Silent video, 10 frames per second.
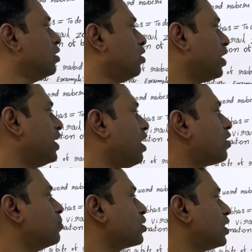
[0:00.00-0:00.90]
Okay, now
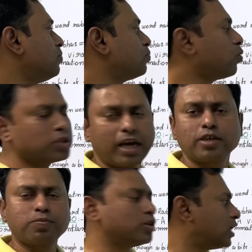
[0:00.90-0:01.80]
come to the
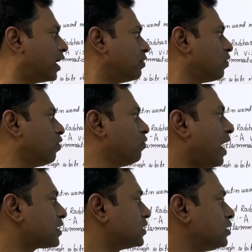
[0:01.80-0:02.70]
post-exposure
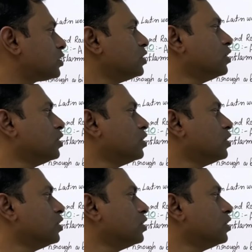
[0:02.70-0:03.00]
vaccines.